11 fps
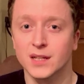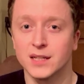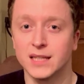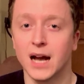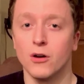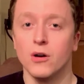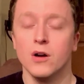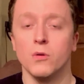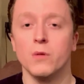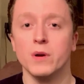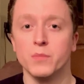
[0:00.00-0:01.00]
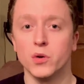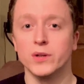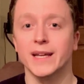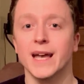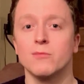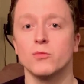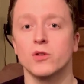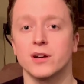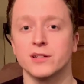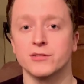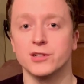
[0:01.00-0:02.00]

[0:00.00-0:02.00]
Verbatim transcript: Now, when we're born again, we're under a